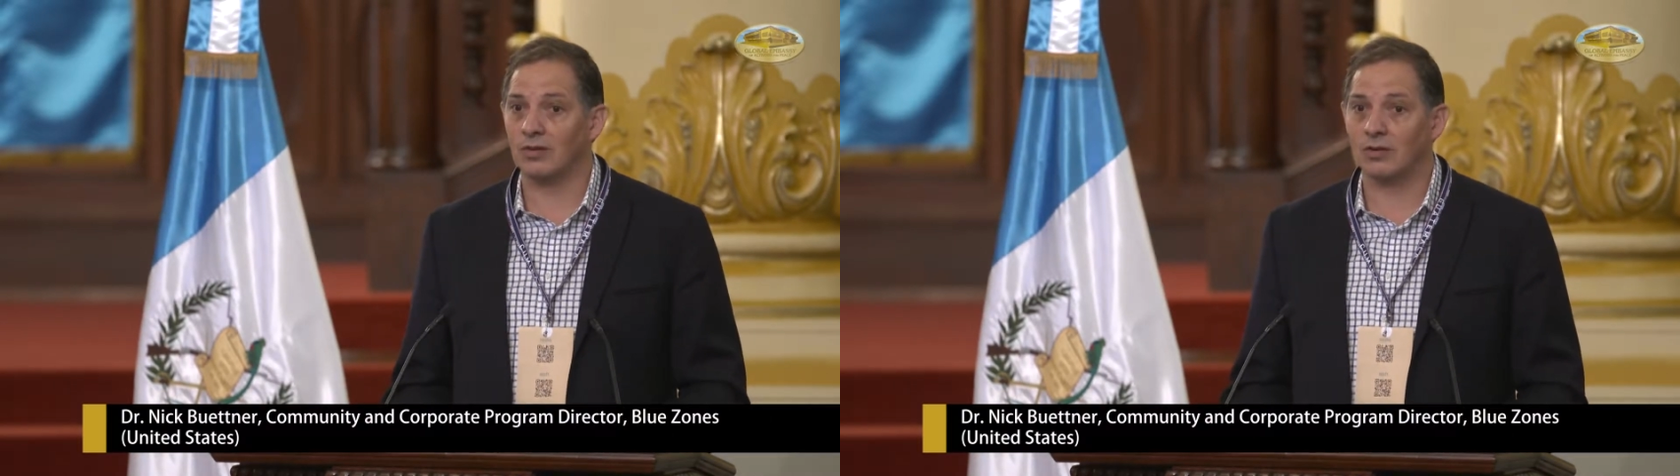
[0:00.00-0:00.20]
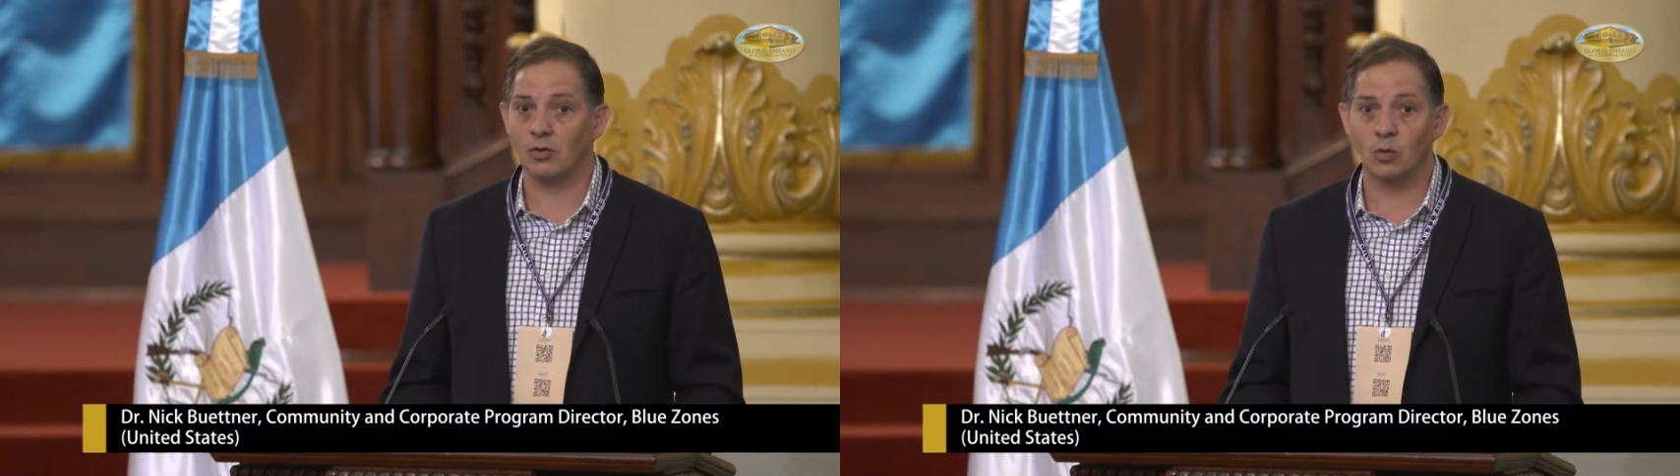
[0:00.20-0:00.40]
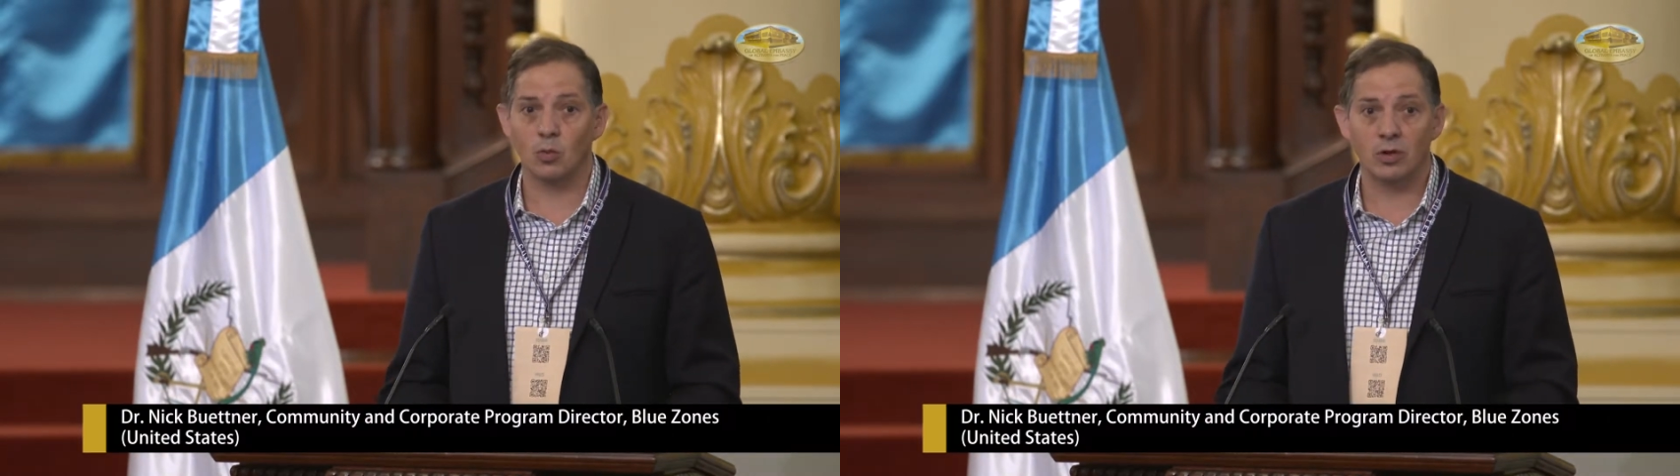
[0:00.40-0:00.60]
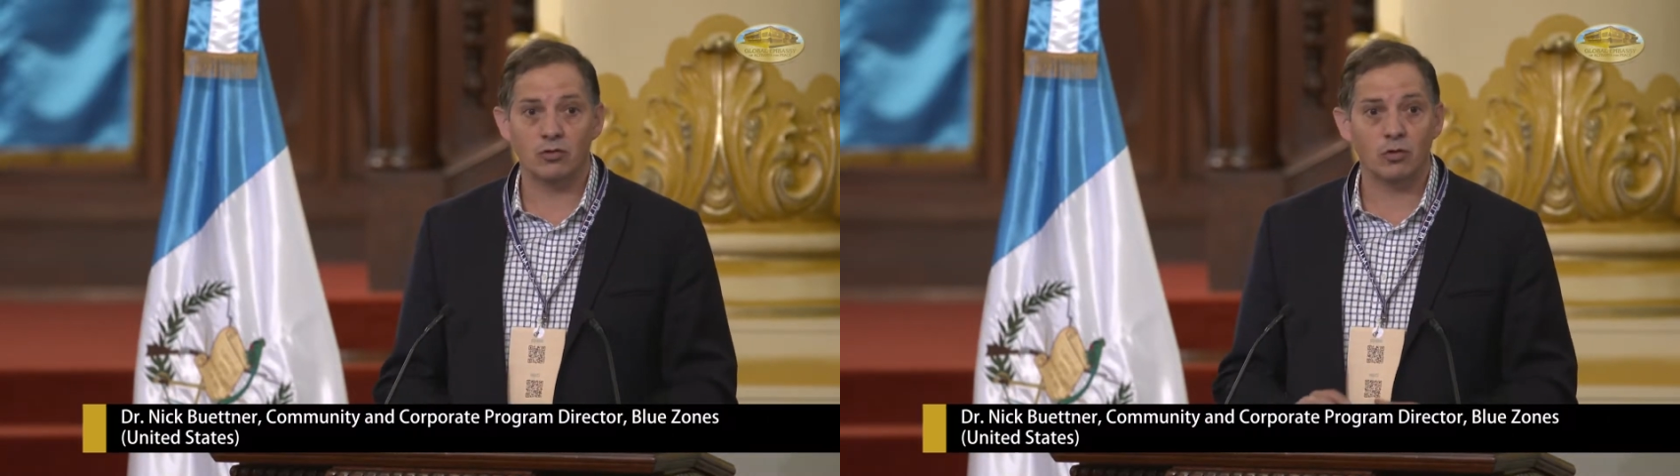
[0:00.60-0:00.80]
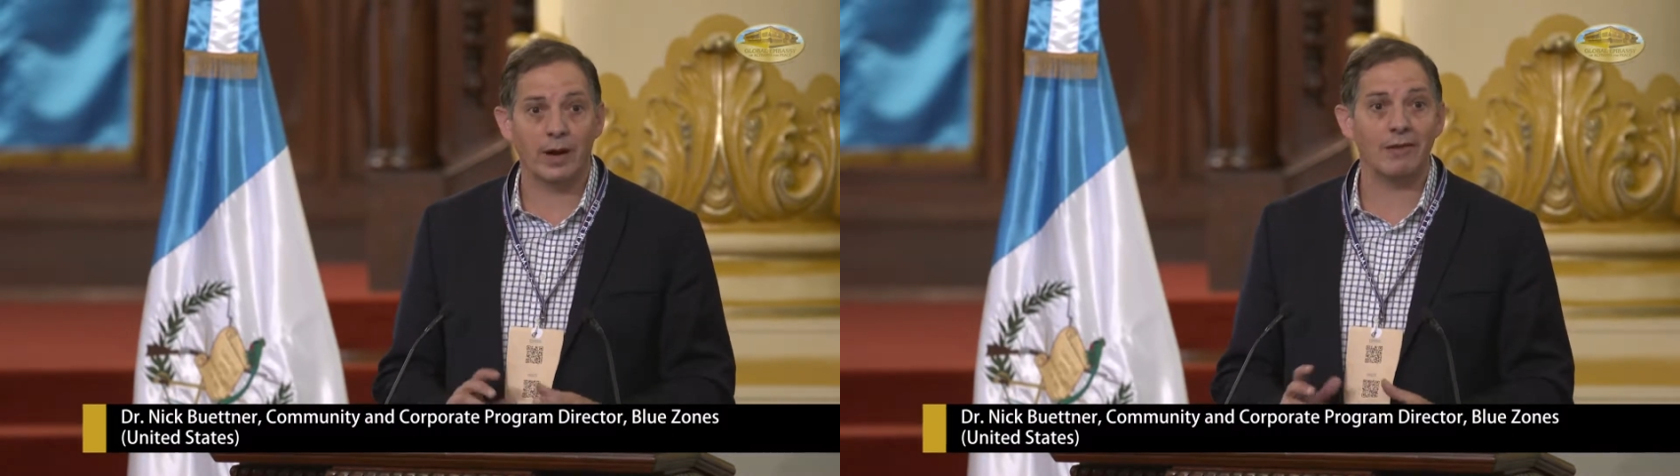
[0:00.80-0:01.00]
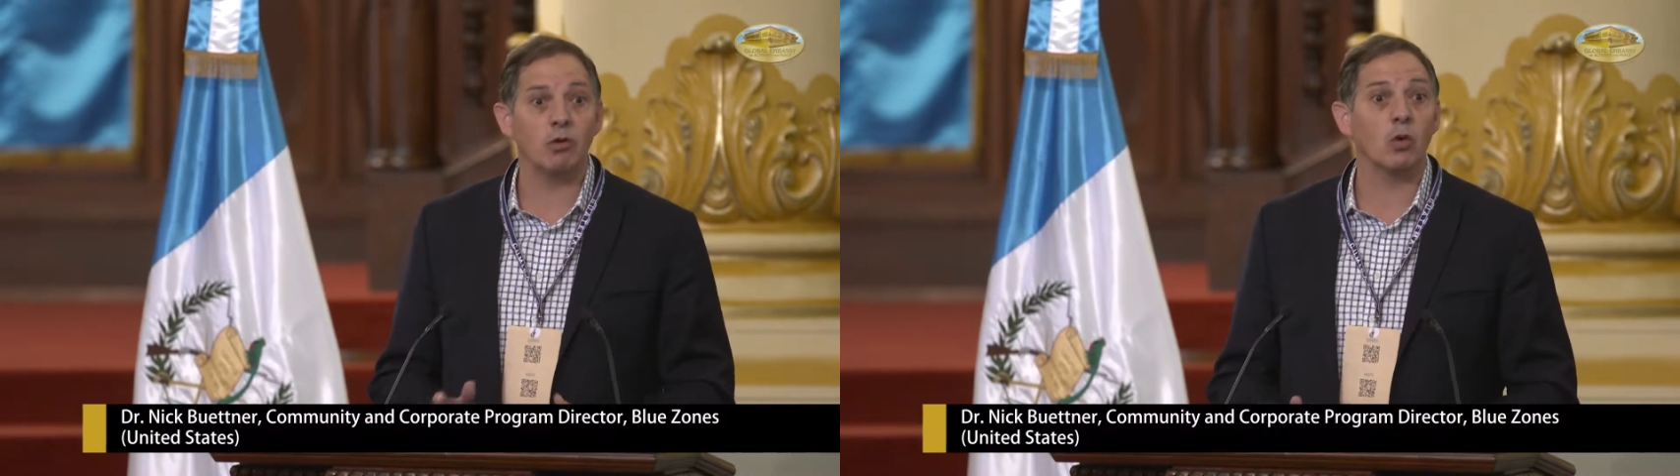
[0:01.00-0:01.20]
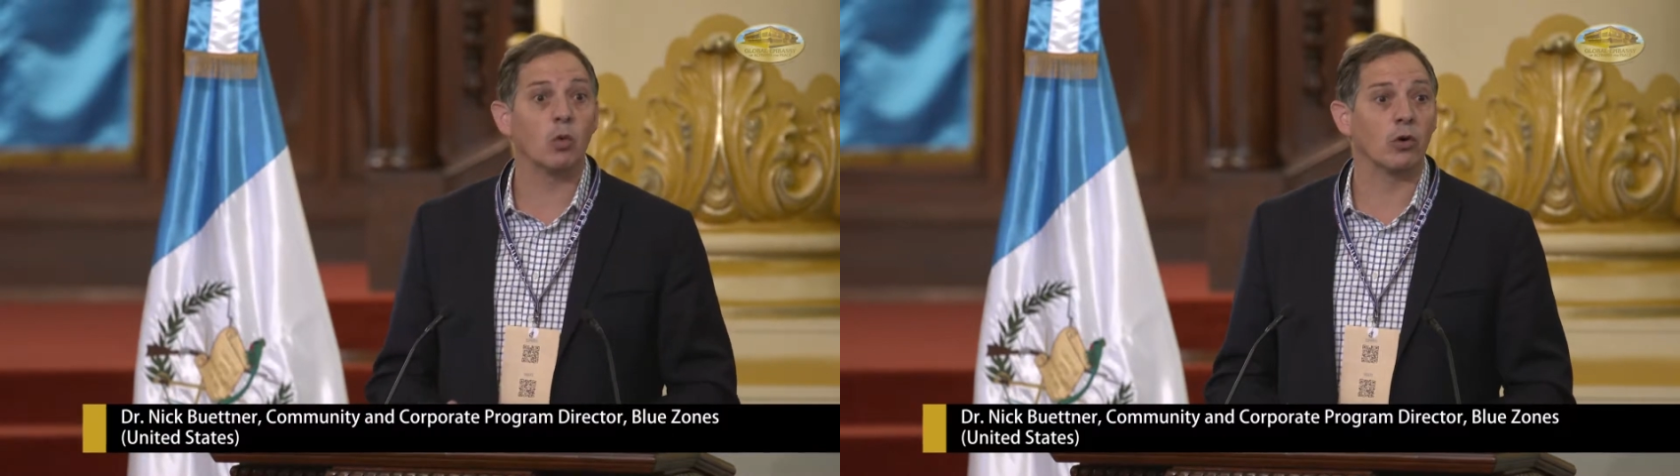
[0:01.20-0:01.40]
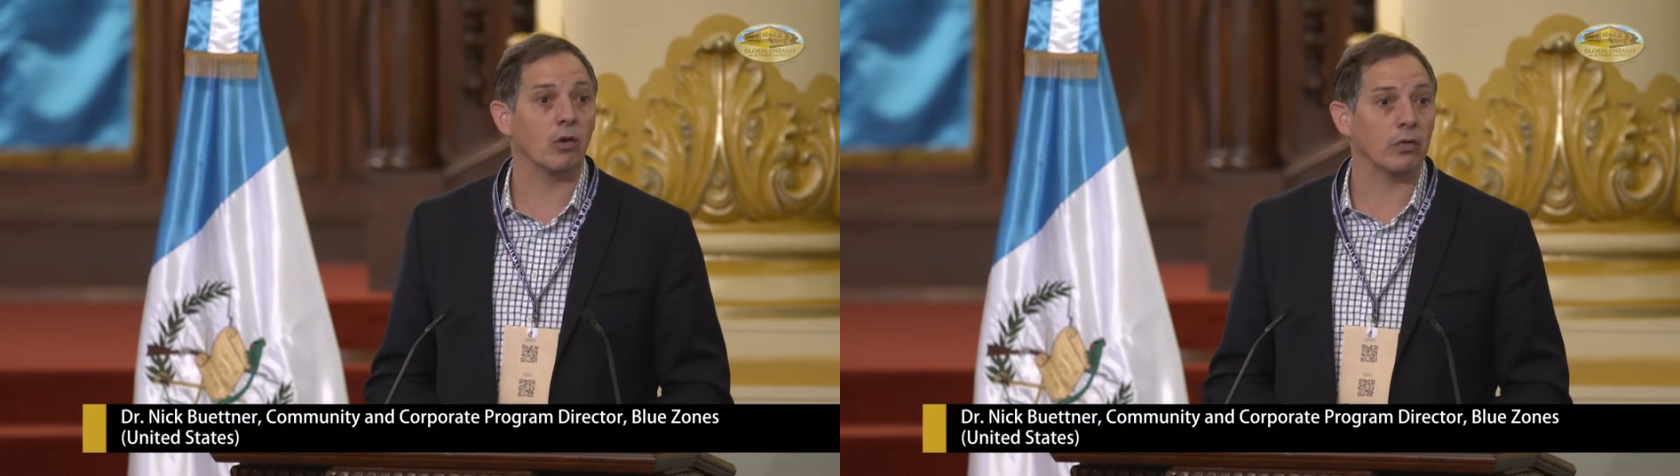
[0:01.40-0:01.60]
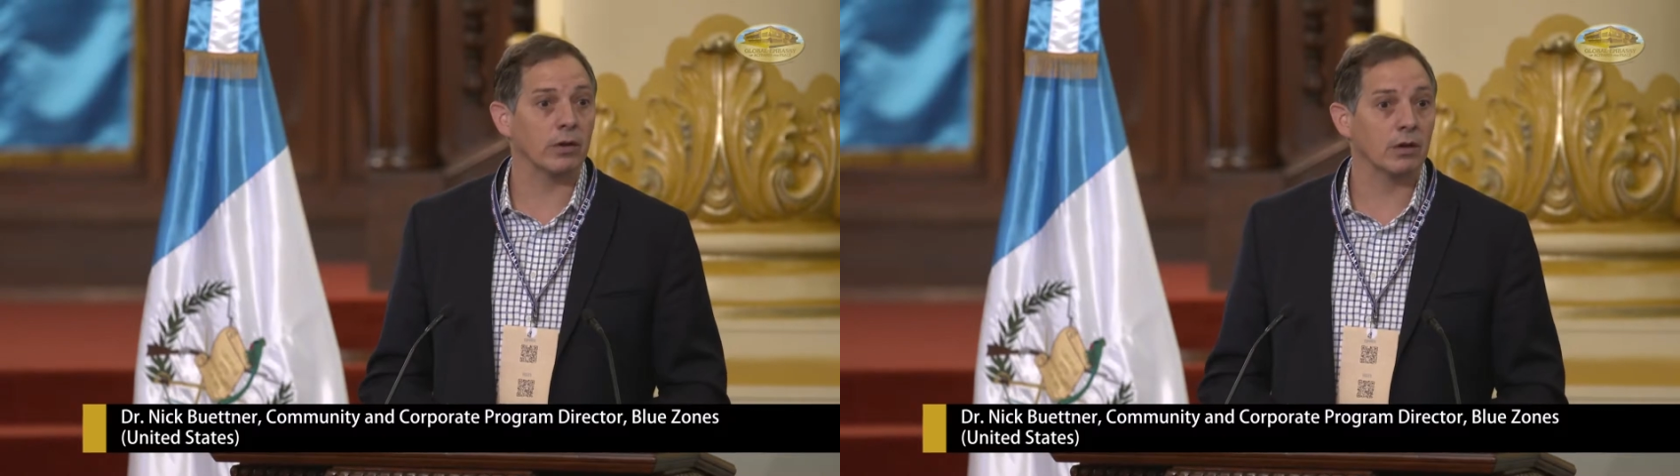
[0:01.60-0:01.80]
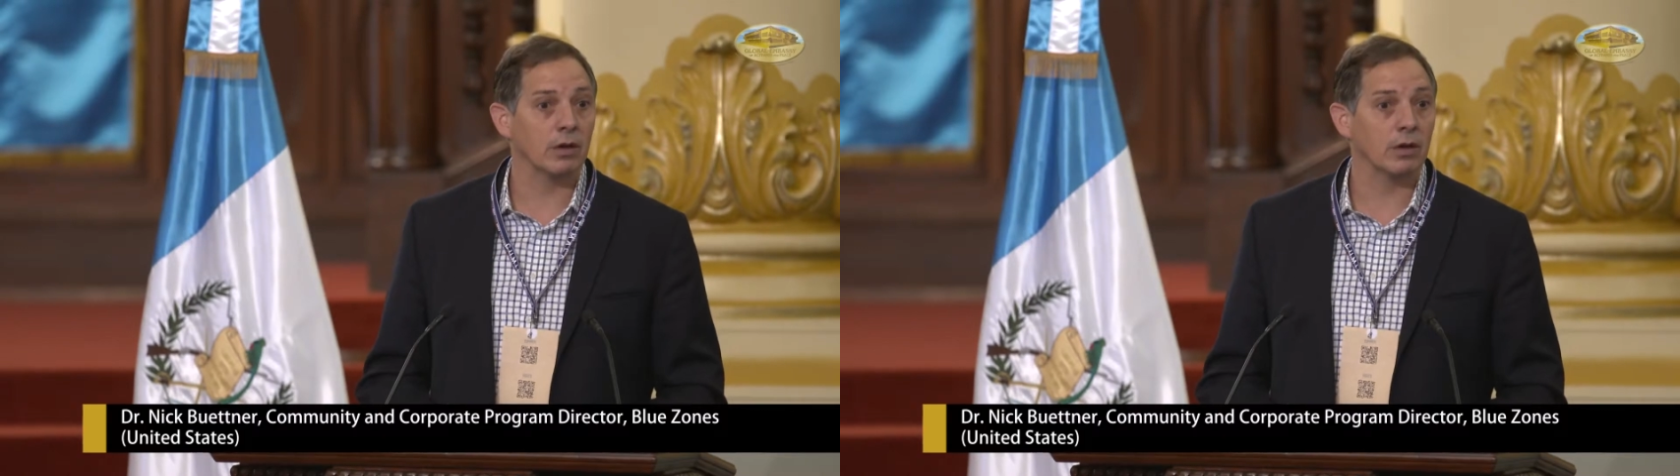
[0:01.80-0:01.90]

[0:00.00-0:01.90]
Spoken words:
to do was travel the world